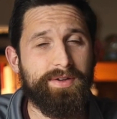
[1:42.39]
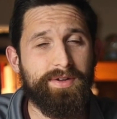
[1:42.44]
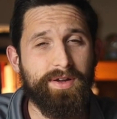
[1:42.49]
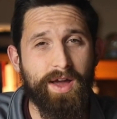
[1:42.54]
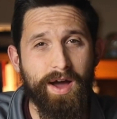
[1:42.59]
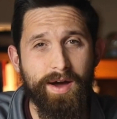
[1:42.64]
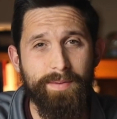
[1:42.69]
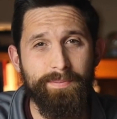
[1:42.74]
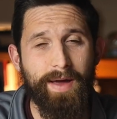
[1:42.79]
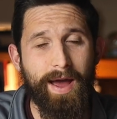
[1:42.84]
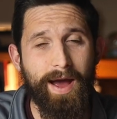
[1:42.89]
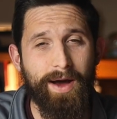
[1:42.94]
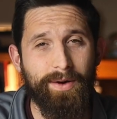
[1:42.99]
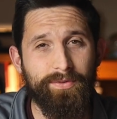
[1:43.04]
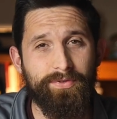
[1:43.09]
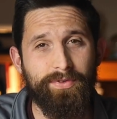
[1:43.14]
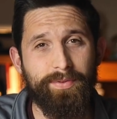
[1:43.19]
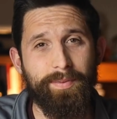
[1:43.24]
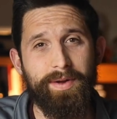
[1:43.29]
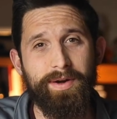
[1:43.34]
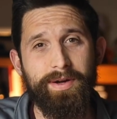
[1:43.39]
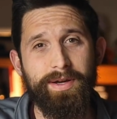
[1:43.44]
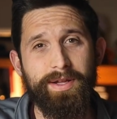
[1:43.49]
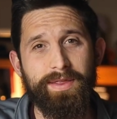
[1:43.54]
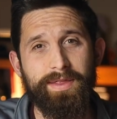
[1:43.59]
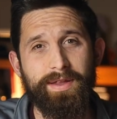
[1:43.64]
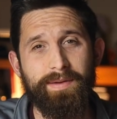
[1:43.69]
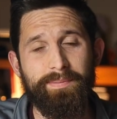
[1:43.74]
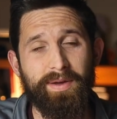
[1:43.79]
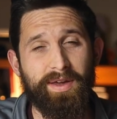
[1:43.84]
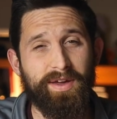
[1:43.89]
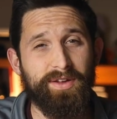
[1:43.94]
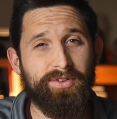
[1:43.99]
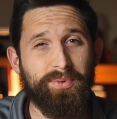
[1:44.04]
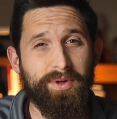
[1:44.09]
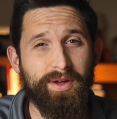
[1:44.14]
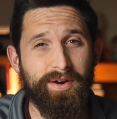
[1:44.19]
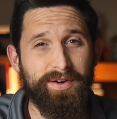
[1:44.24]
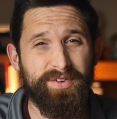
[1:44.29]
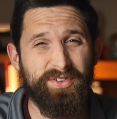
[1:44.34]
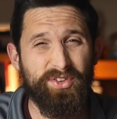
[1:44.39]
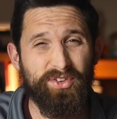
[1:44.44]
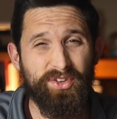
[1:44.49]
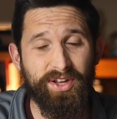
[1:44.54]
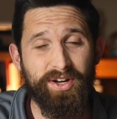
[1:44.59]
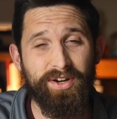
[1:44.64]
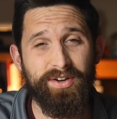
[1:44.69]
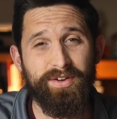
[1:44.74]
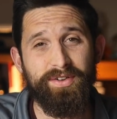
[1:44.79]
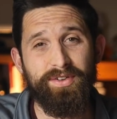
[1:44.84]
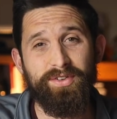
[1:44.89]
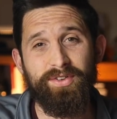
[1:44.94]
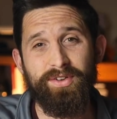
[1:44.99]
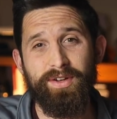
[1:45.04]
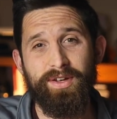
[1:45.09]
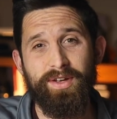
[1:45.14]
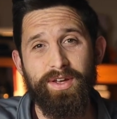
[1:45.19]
to come out from underneath it, because we are sinners.